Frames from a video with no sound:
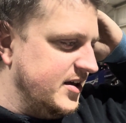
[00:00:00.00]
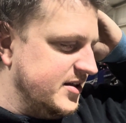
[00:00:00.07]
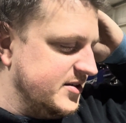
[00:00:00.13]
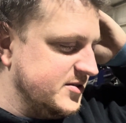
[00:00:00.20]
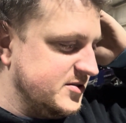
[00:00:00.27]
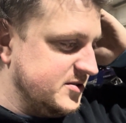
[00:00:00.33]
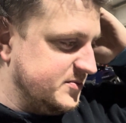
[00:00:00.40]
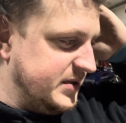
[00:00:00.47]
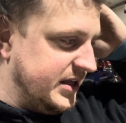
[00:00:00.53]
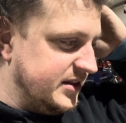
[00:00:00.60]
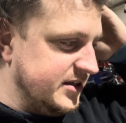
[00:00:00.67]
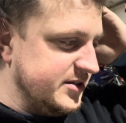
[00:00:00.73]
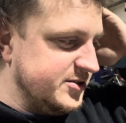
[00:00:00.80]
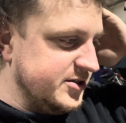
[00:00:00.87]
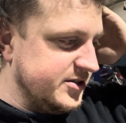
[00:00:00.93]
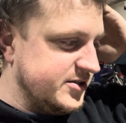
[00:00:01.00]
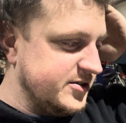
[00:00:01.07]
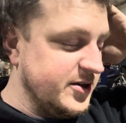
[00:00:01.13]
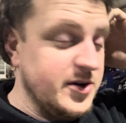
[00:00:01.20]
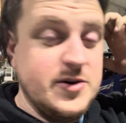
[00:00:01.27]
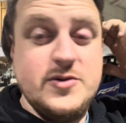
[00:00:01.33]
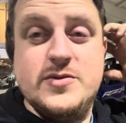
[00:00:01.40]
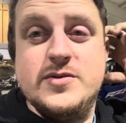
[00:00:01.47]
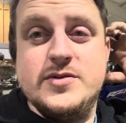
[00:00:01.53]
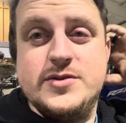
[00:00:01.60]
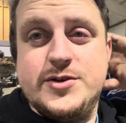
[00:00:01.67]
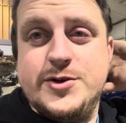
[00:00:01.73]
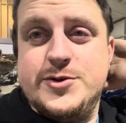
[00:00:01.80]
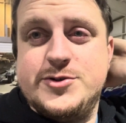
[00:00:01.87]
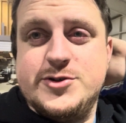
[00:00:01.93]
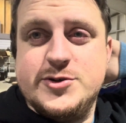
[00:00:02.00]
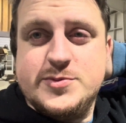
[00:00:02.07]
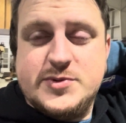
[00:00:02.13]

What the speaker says: This is mainly just so YouTube